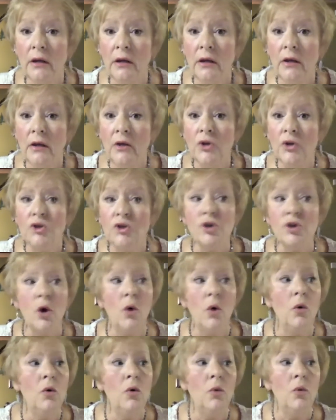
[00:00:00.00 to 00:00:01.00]

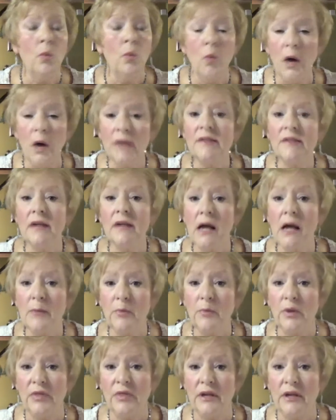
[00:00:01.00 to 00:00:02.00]
So what's up
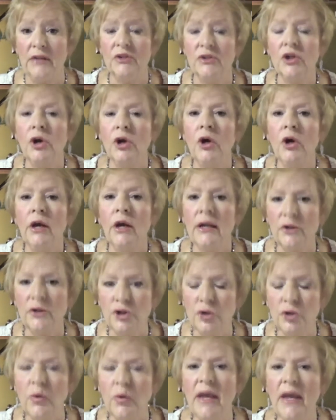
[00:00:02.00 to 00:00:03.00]
with this? It,
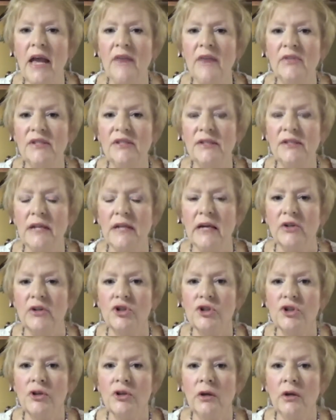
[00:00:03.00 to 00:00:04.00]
do we have a
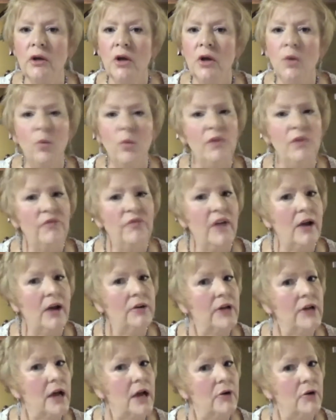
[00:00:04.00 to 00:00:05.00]
snitch? We
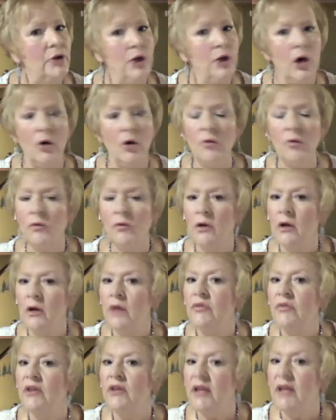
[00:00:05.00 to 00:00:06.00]
found out no.
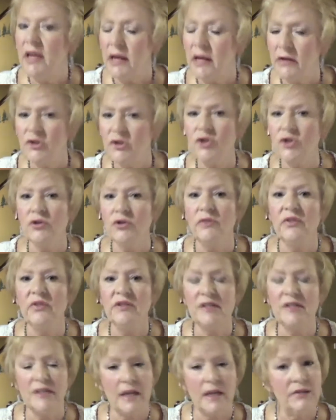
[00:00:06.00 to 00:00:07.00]
The king's servant
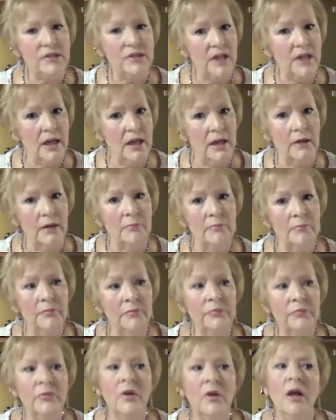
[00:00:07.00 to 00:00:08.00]
said to him,
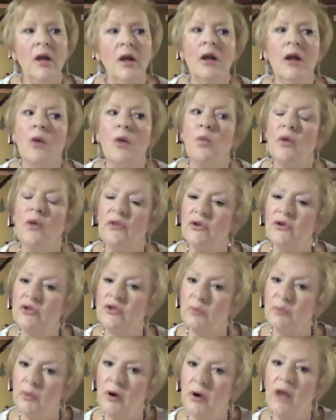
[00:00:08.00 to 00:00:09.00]
well, there's a
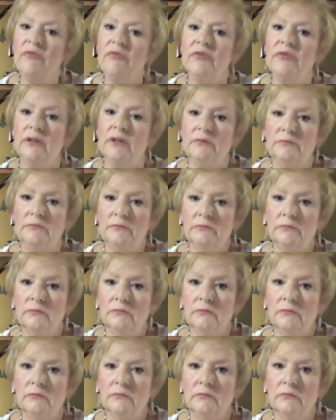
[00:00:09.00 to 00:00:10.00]
prophet
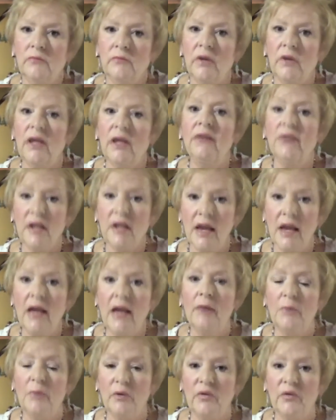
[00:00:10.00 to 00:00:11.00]
in the
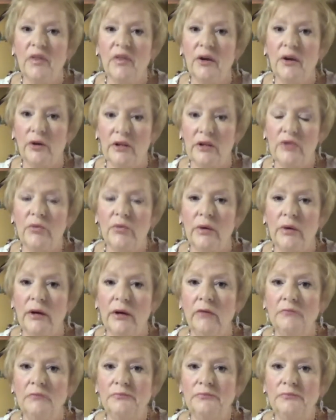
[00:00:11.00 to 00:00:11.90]
camp over there at Israel,